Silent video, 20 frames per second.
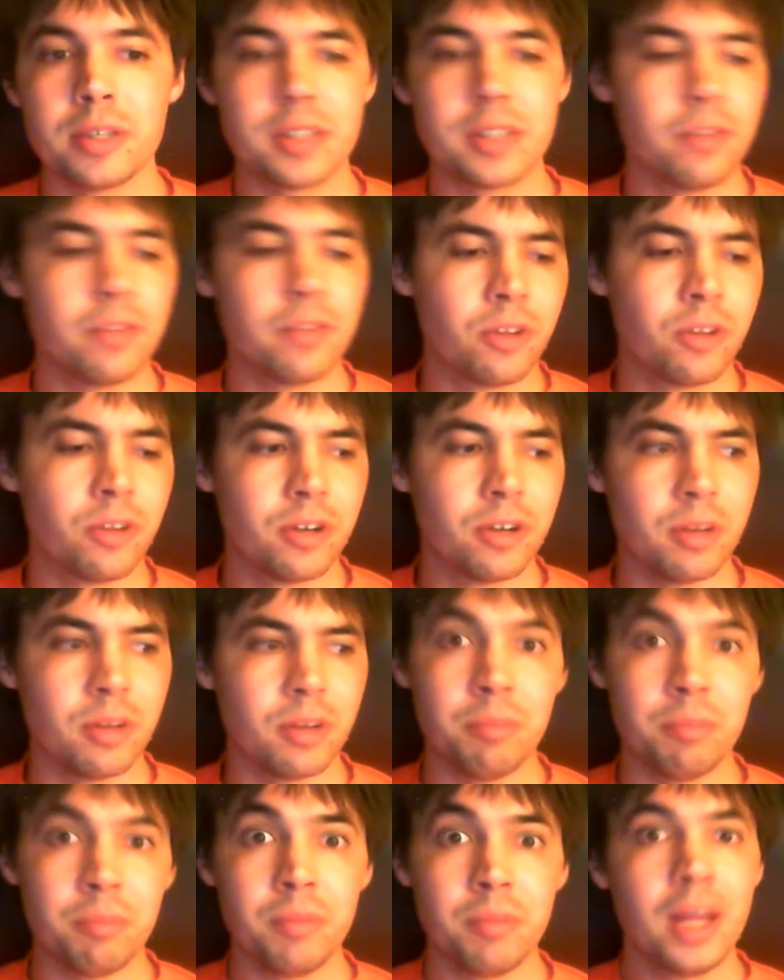I've learned
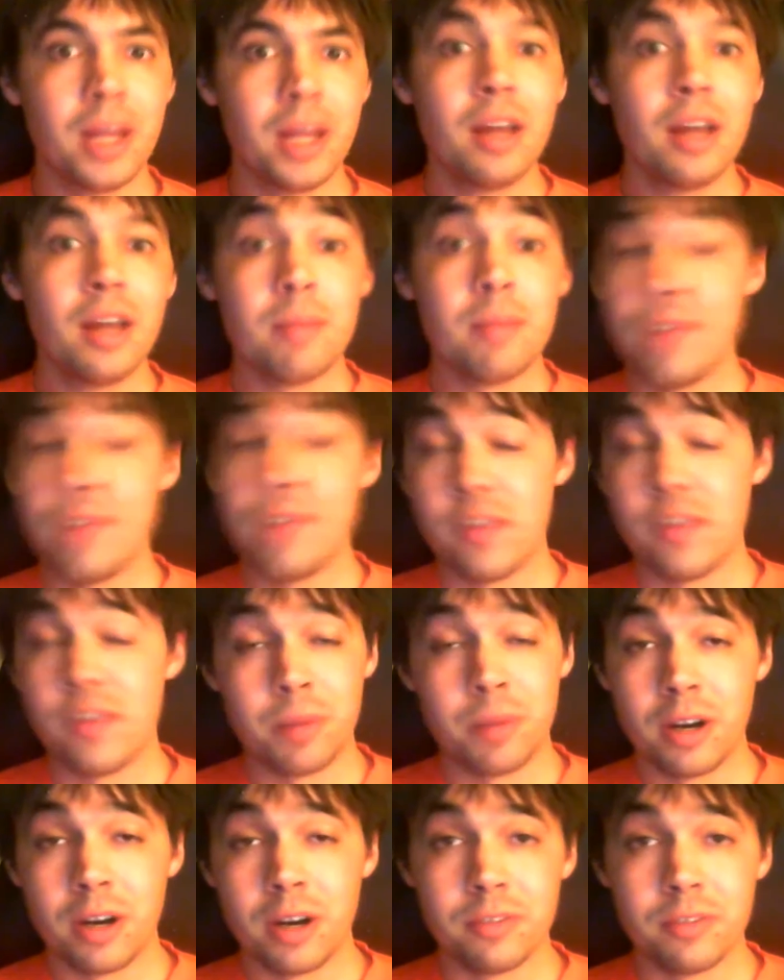my favorite
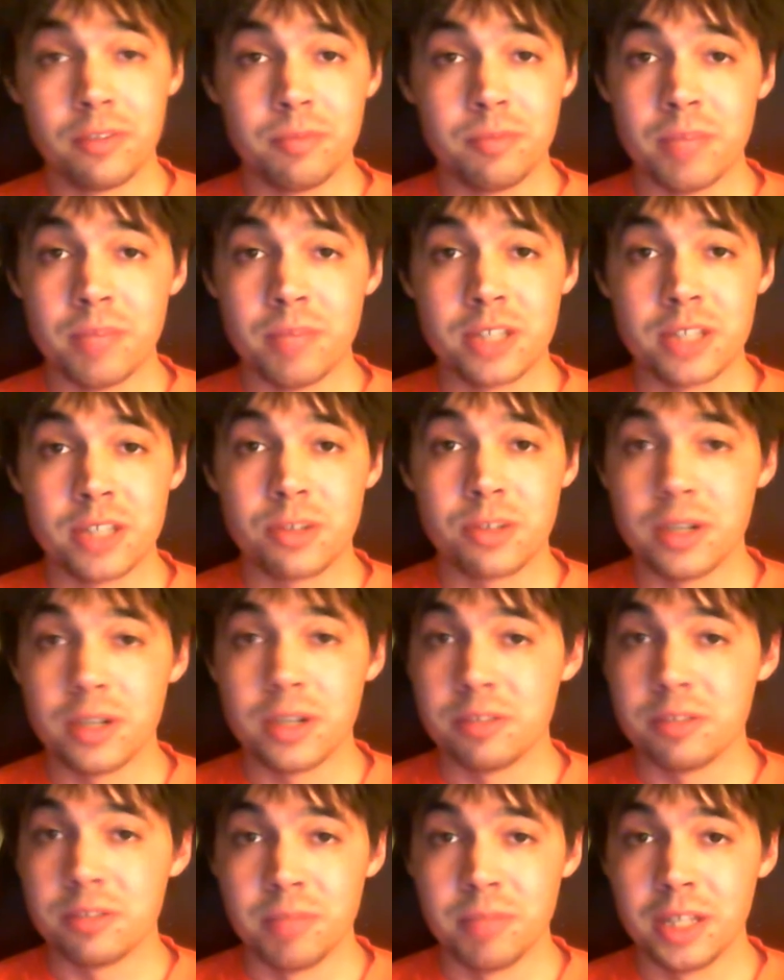part of history
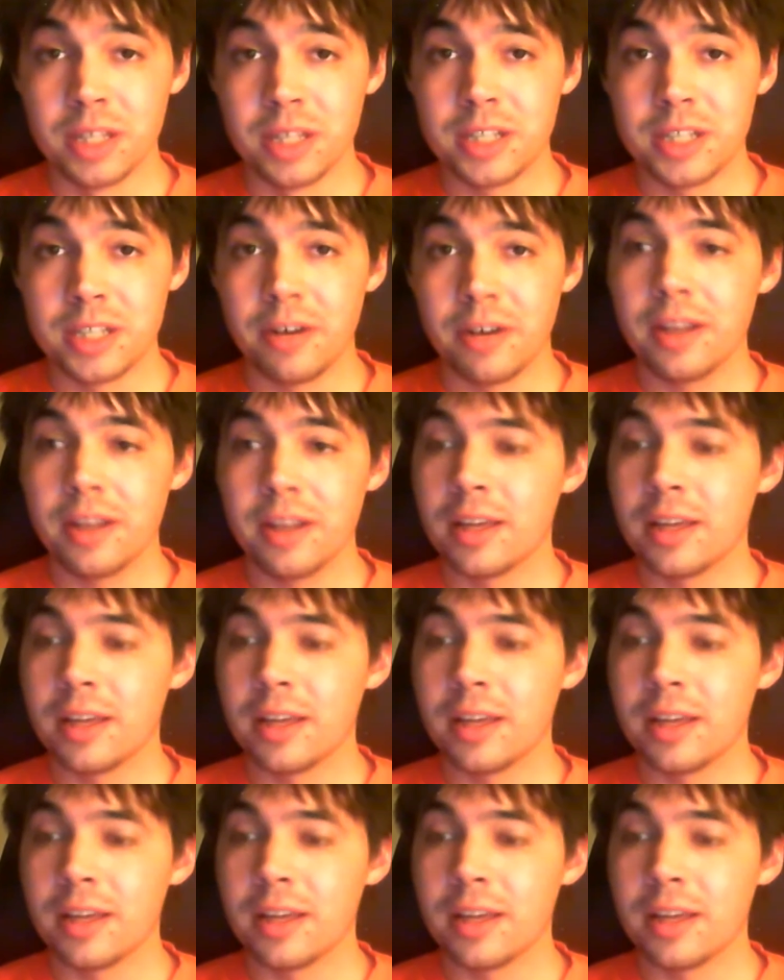is military,